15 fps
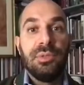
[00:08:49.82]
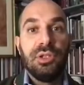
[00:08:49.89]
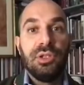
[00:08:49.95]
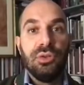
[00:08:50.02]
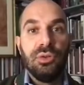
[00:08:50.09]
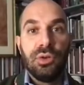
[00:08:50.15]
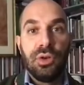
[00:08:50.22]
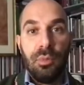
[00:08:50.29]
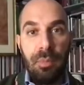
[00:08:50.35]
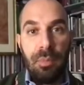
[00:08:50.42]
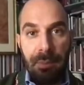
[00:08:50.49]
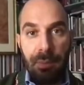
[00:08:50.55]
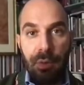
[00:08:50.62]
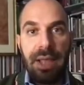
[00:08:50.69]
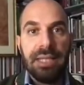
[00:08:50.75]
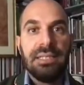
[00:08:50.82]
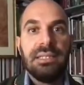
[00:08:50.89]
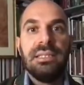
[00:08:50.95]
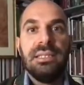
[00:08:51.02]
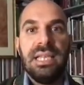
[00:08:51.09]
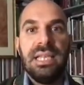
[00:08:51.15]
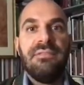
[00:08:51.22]
to
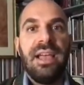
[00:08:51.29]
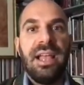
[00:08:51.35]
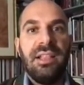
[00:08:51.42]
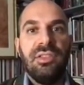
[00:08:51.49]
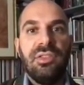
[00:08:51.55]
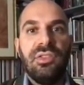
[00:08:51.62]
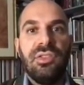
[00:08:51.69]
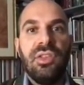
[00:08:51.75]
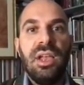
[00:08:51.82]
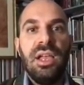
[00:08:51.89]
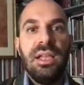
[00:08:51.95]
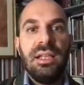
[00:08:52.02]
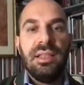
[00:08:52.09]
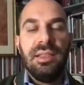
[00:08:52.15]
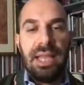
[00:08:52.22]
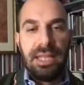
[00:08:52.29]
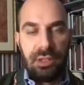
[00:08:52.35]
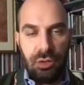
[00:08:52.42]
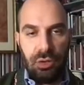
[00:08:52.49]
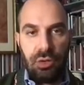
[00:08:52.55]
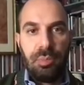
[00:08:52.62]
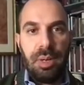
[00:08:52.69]
commemorate the events that
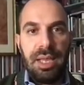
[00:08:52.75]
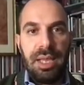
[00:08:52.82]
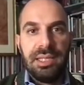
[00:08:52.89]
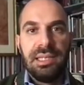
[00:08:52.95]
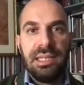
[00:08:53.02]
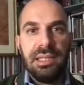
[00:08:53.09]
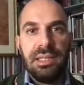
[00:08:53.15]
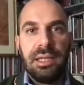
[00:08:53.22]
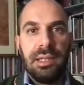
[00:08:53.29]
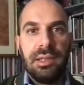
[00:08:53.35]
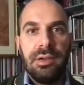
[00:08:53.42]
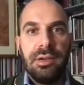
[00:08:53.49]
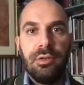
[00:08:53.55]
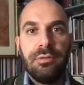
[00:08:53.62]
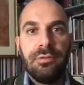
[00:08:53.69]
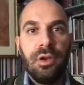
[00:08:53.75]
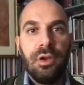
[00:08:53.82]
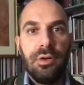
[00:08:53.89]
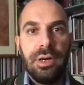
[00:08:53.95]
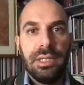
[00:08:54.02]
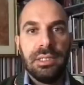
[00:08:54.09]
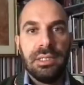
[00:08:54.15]
took place in the Cathedral of
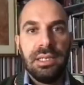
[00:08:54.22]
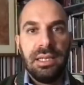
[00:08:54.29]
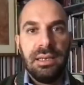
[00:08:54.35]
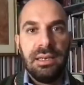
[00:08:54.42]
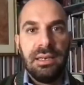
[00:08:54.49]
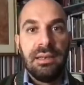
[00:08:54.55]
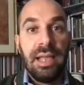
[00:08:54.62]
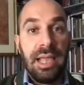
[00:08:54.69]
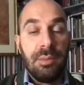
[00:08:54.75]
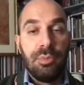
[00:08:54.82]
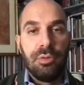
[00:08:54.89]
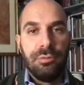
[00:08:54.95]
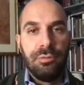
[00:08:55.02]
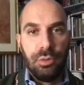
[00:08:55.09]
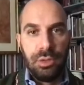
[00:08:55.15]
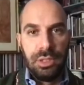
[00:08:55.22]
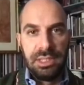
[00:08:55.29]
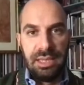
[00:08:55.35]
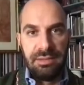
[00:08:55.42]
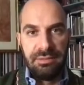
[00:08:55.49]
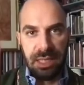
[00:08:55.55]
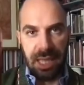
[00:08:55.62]
Florence in April
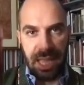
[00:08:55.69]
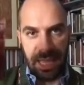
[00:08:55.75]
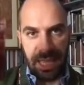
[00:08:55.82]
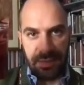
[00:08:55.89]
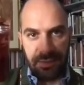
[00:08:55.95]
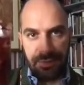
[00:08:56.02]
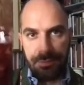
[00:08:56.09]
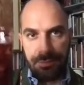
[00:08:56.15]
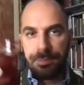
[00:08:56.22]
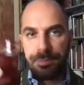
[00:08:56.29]
1478.